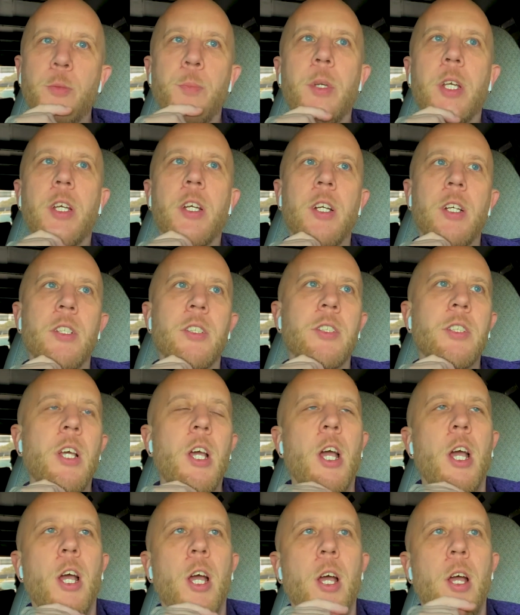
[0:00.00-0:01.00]
because
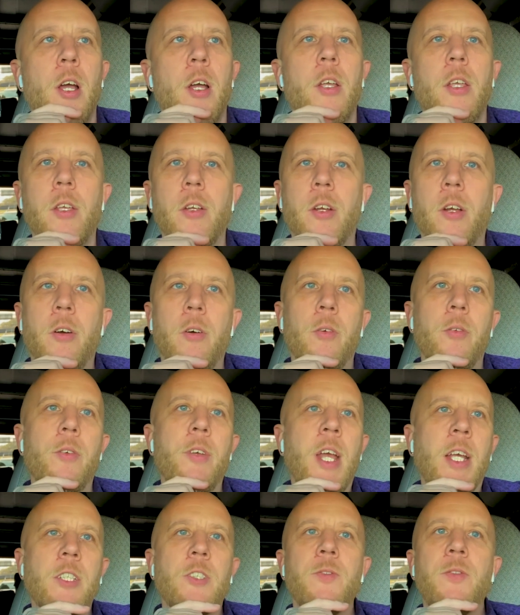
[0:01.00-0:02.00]

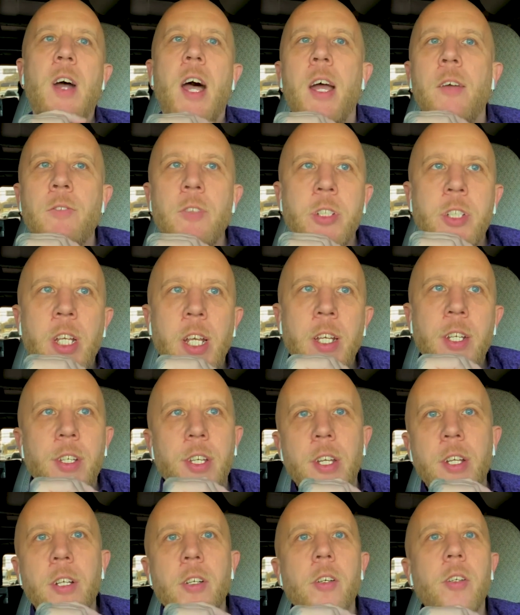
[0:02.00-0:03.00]
next 5 or 10
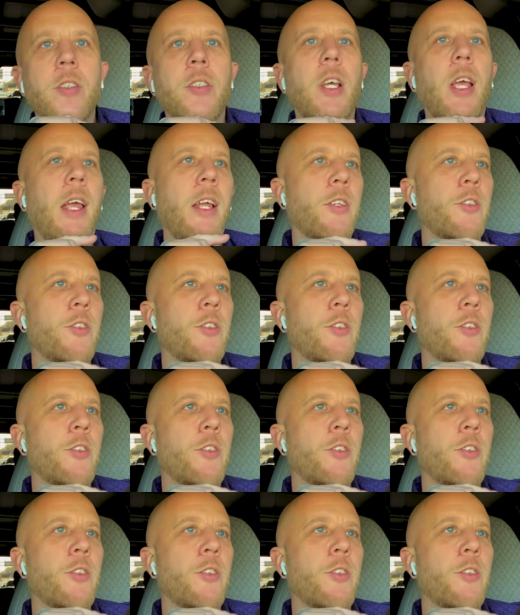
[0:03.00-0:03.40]
years,